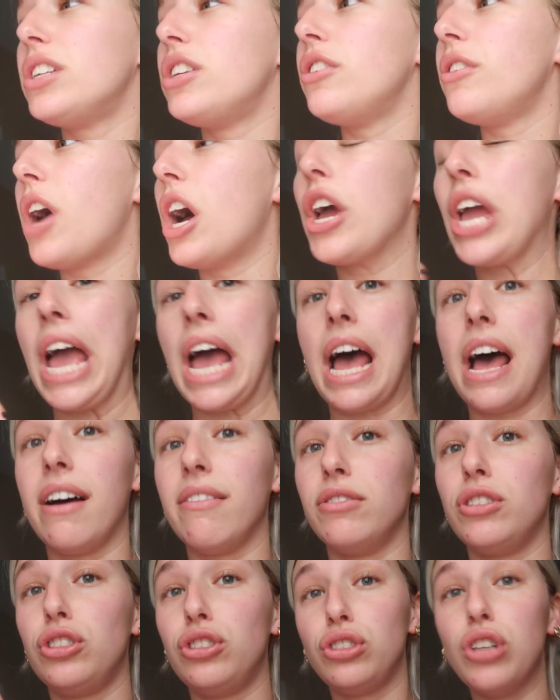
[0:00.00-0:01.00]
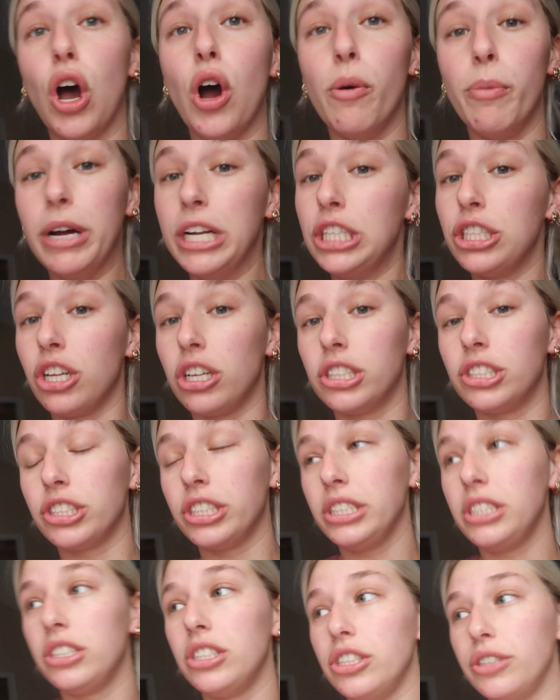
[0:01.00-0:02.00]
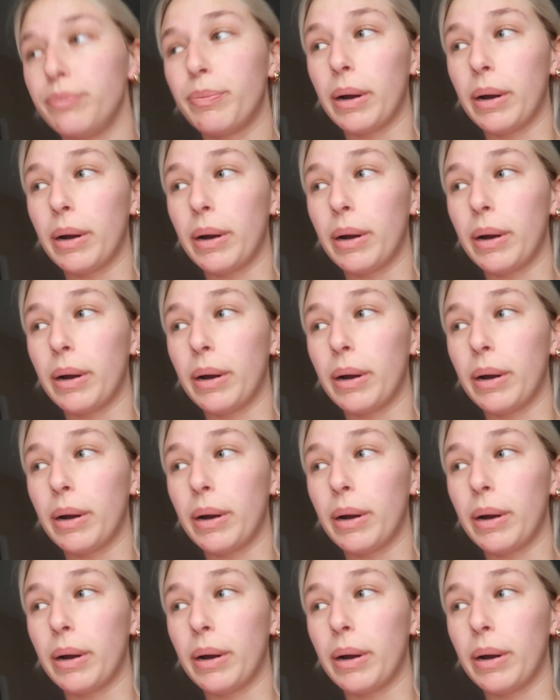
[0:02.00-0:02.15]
to do? Oh yeah, I have so much laundry to do.